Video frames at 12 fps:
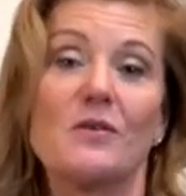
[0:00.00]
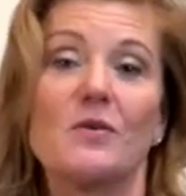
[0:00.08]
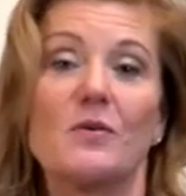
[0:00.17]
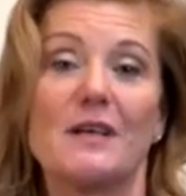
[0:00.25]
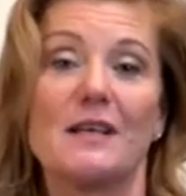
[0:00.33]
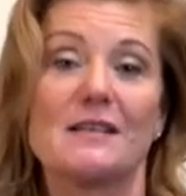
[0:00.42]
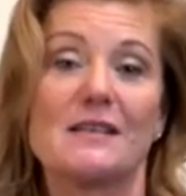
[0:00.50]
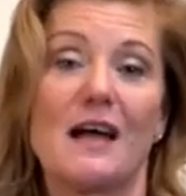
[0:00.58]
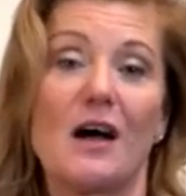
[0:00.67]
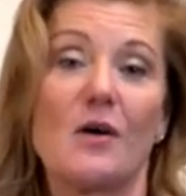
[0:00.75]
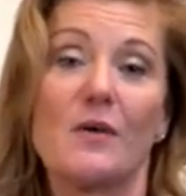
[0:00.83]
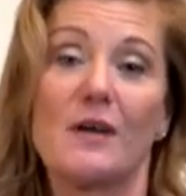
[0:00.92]
who is
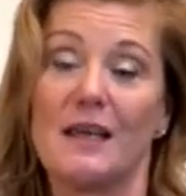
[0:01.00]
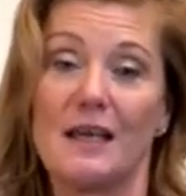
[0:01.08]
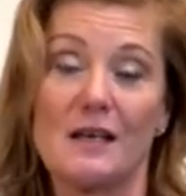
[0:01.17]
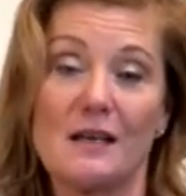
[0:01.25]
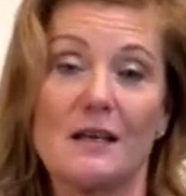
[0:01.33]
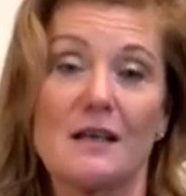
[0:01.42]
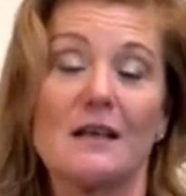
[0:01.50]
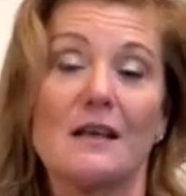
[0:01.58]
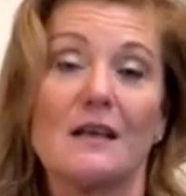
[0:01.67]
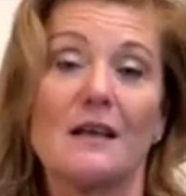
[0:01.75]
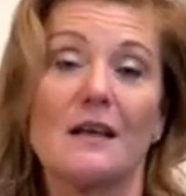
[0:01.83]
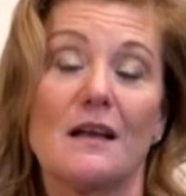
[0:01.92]
now in
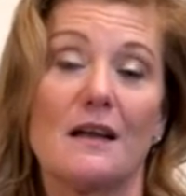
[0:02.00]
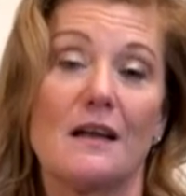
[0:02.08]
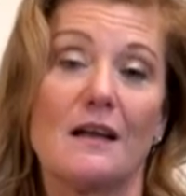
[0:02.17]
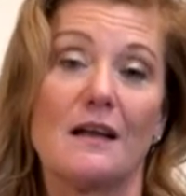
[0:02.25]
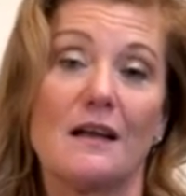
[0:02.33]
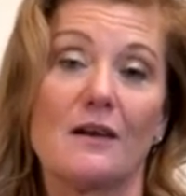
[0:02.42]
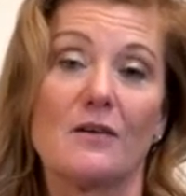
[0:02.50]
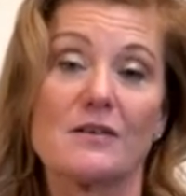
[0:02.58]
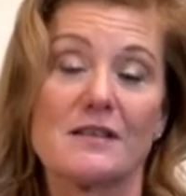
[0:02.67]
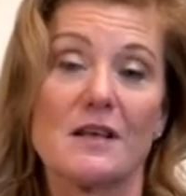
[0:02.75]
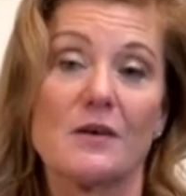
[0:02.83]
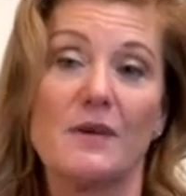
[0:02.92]
Costa